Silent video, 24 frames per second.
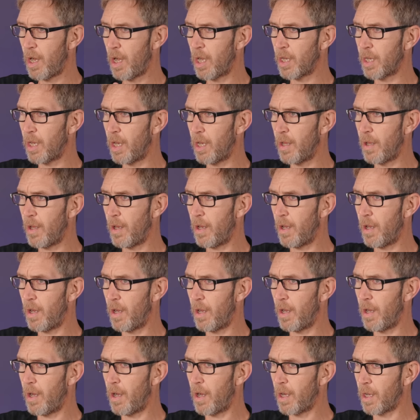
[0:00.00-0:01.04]
I
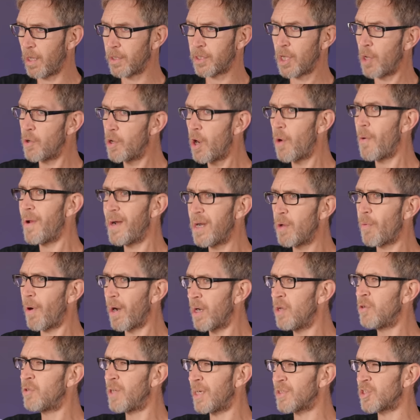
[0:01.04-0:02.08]
I don't know
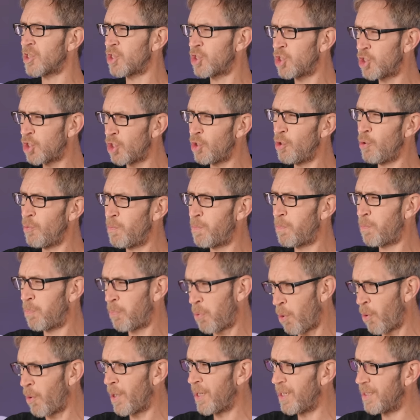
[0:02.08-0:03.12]
anyone who does a dew
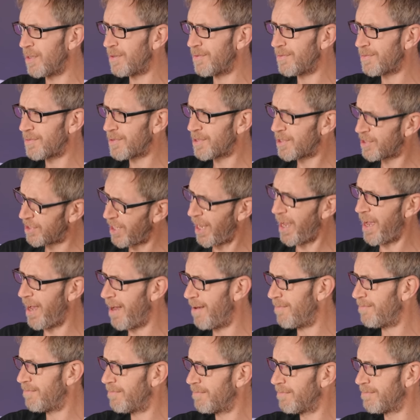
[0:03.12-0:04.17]
point
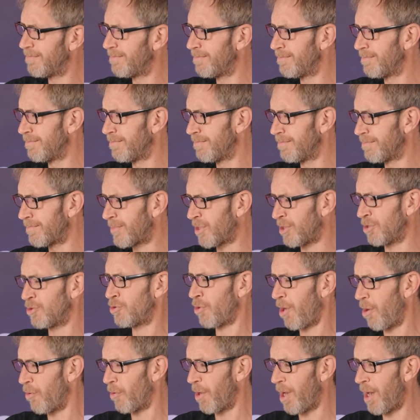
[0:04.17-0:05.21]
set yeah.
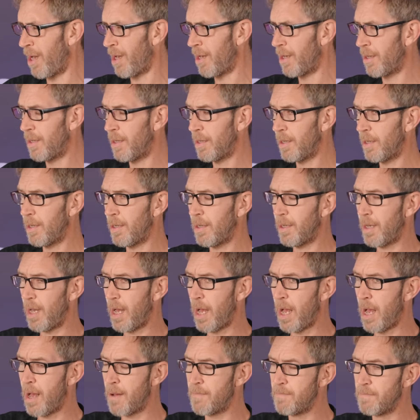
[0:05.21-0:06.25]
controller. Yeah.
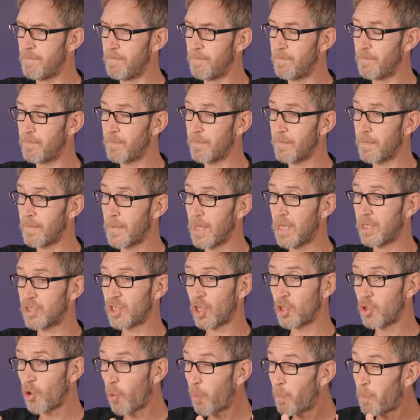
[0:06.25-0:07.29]
Um,
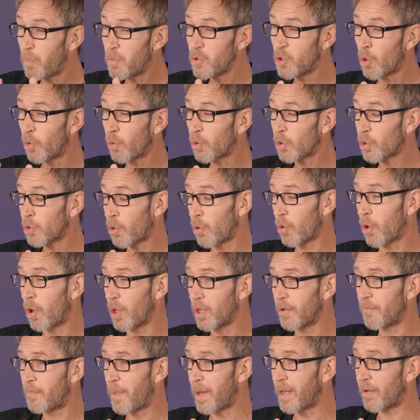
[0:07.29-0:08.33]
so you're you're you're
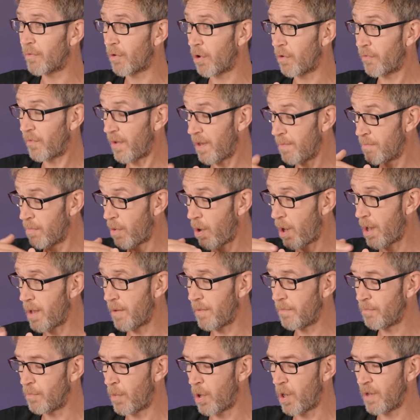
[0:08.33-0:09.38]
kind of better off in
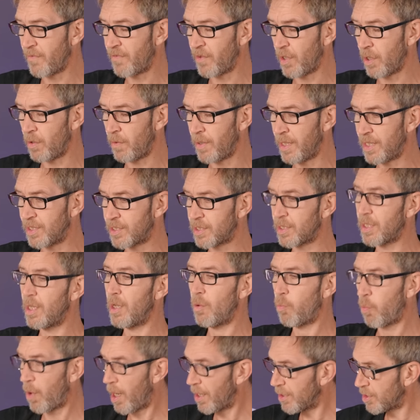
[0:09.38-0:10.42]
my my view is
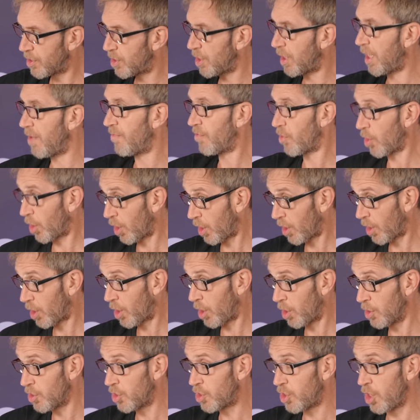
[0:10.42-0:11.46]
one to give the
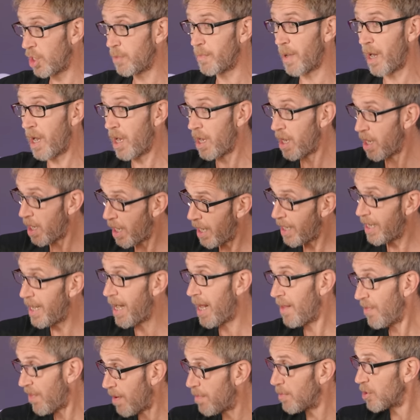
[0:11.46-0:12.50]
consumer
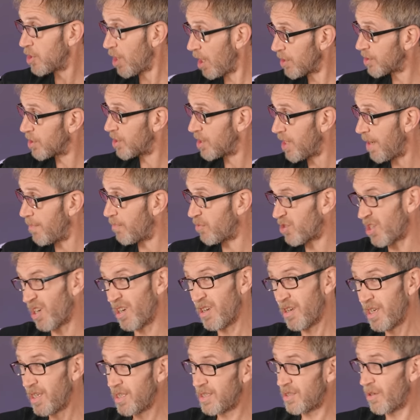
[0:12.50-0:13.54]
let them adjust the temperature.
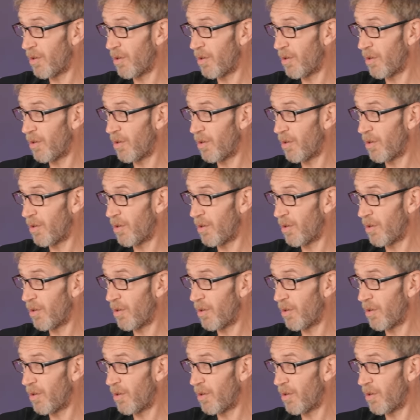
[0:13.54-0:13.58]
Mm.